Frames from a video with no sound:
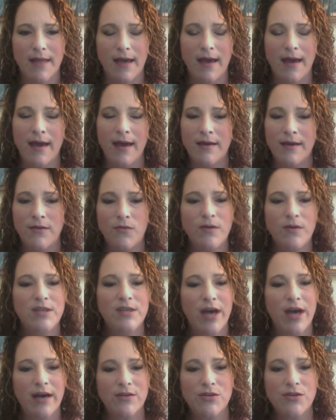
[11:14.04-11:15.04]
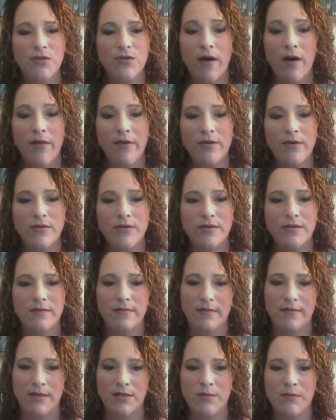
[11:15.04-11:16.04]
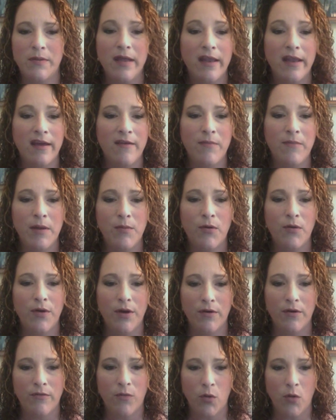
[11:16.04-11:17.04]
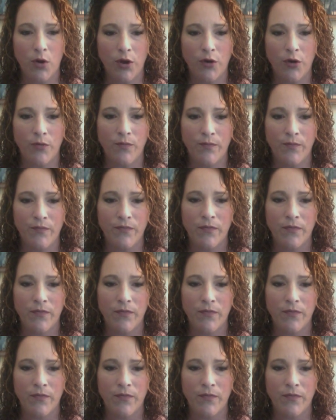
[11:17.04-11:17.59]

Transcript: And reach out to others. There's plenty of people here for you.